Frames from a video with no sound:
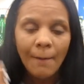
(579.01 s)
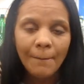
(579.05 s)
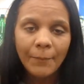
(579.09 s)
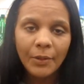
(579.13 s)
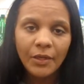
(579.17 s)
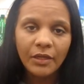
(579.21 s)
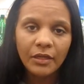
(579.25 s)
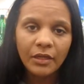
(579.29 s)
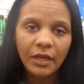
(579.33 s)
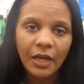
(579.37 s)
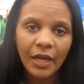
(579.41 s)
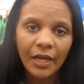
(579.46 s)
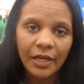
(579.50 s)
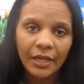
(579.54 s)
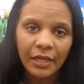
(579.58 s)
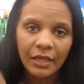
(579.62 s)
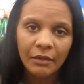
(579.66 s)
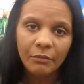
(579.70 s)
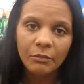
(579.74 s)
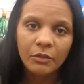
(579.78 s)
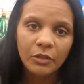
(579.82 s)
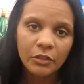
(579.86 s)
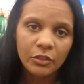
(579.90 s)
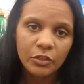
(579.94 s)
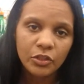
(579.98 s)
But I
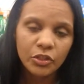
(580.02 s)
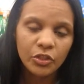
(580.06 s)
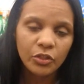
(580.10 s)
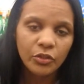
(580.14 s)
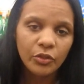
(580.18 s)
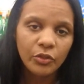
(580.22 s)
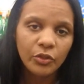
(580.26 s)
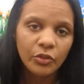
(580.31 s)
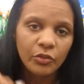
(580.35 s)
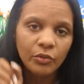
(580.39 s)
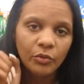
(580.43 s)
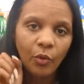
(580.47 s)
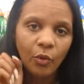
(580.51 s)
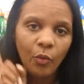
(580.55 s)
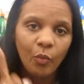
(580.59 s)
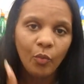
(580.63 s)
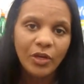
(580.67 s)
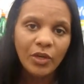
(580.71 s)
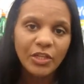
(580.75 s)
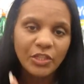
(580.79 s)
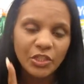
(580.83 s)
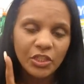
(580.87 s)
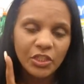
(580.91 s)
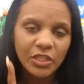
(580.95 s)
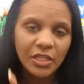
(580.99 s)
am going to show you
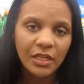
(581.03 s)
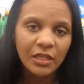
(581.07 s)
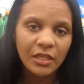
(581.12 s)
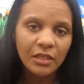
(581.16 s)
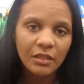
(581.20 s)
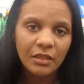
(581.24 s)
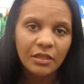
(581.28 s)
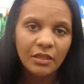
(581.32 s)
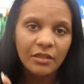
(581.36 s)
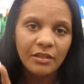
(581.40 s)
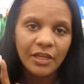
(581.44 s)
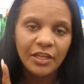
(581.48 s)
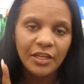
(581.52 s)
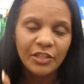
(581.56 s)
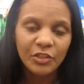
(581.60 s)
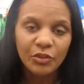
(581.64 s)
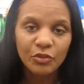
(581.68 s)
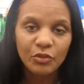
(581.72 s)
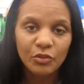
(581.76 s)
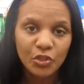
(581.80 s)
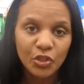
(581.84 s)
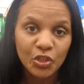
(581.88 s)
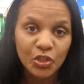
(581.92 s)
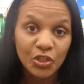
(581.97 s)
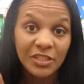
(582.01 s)
which candy that
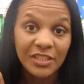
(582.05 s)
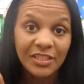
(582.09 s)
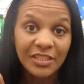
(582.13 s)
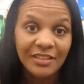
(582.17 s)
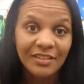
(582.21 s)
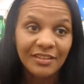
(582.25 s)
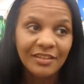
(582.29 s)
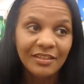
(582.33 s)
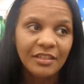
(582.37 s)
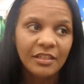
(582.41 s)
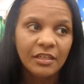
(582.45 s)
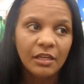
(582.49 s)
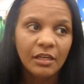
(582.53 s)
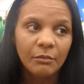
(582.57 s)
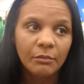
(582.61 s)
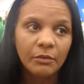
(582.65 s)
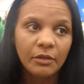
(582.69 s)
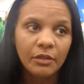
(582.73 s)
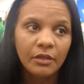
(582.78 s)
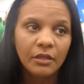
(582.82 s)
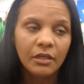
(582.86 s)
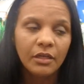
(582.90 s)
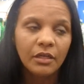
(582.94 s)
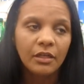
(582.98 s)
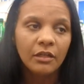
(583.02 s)
you should get, and I'm
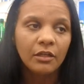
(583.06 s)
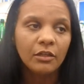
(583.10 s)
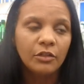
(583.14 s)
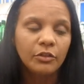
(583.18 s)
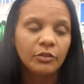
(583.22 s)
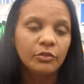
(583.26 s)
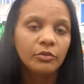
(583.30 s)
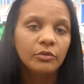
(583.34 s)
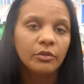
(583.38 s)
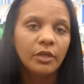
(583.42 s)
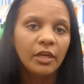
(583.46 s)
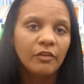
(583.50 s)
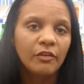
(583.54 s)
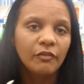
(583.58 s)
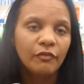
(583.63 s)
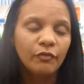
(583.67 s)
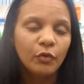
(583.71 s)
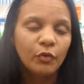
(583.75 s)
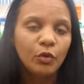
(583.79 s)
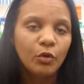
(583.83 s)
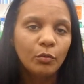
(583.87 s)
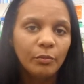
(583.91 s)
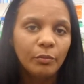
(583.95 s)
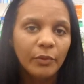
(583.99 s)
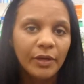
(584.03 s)
going to include a
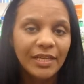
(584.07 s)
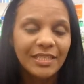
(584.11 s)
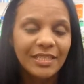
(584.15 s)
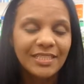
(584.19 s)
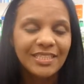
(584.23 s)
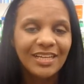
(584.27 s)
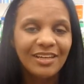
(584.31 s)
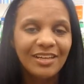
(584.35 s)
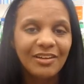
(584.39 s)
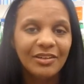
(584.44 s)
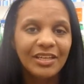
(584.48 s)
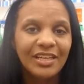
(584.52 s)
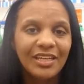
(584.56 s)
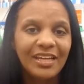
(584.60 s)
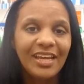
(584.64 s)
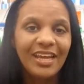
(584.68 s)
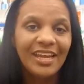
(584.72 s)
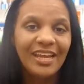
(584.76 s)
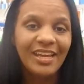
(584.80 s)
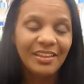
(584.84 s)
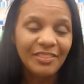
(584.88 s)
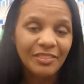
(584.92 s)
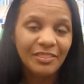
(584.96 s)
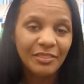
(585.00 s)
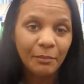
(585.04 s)
full breakdown
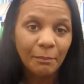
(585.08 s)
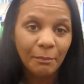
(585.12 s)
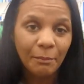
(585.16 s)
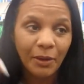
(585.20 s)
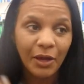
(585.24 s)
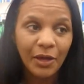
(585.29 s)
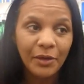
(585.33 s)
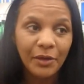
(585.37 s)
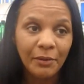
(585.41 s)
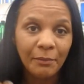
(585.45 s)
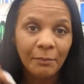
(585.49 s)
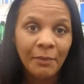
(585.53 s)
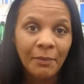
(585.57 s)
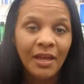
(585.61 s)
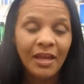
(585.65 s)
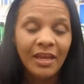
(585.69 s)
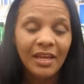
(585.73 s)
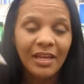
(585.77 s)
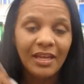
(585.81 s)
in the bottom